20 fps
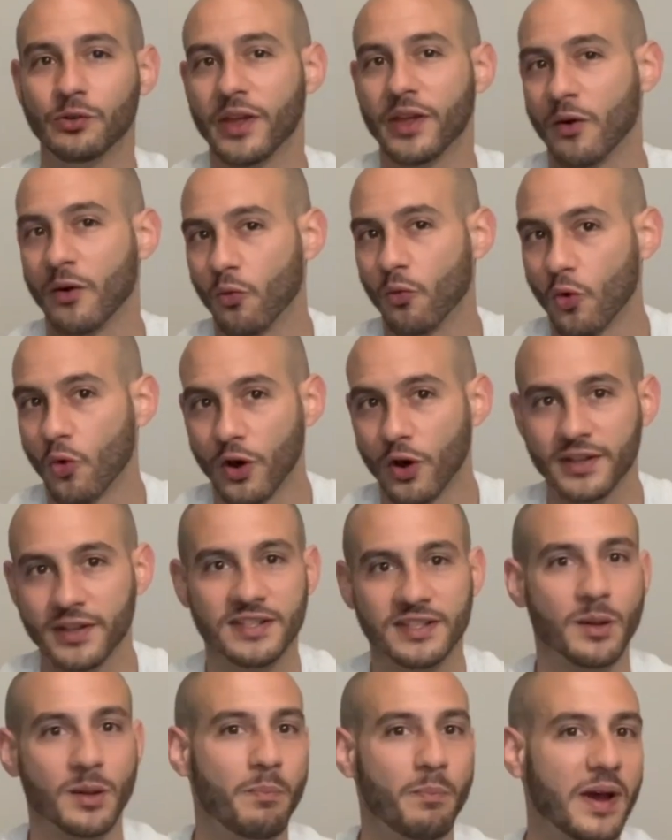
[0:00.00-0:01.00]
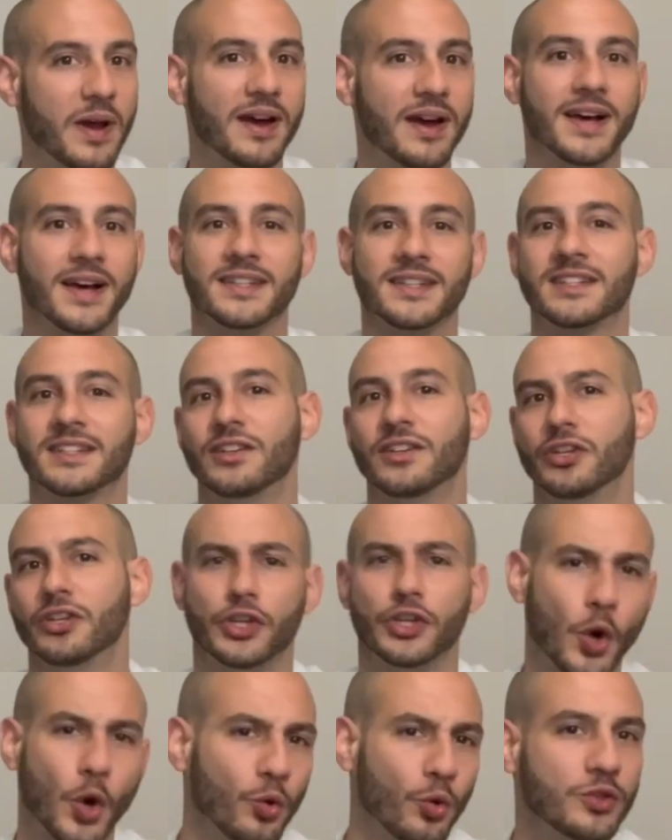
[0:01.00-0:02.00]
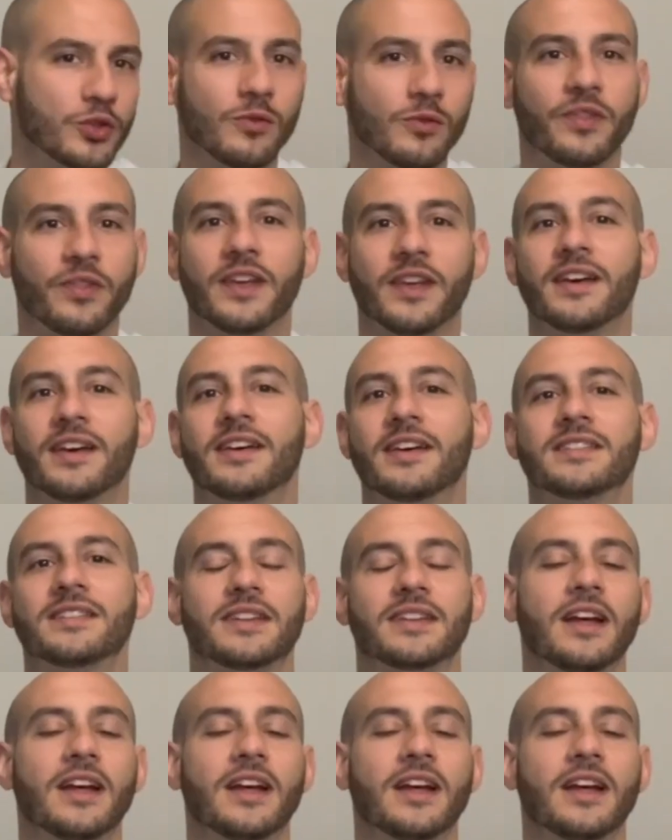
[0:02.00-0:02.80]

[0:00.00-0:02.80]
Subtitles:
that one is the best and you don't do this.